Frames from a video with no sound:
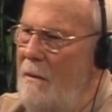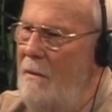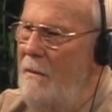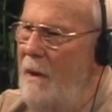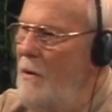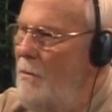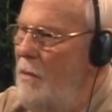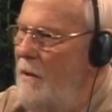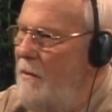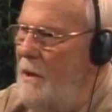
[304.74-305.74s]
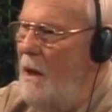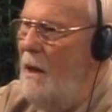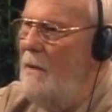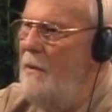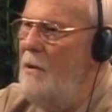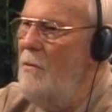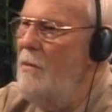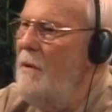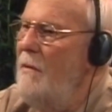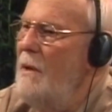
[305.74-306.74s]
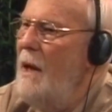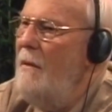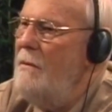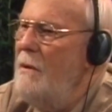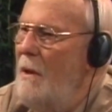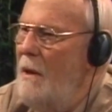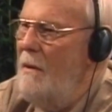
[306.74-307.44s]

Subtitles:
They don't believe in God. They don't believe in an afterlife.